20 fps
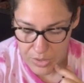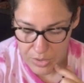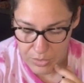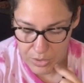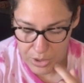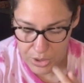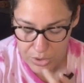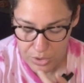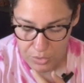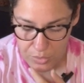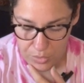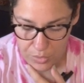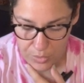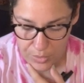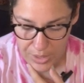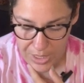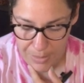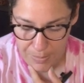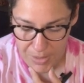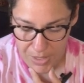So her
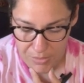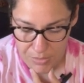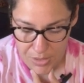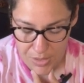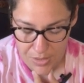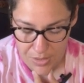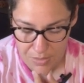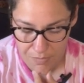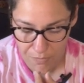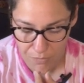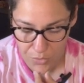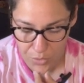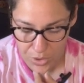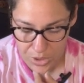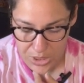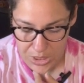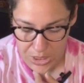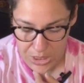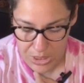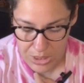total came out to
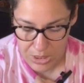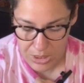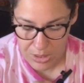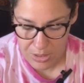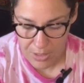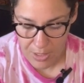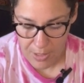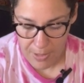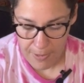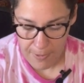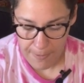$14.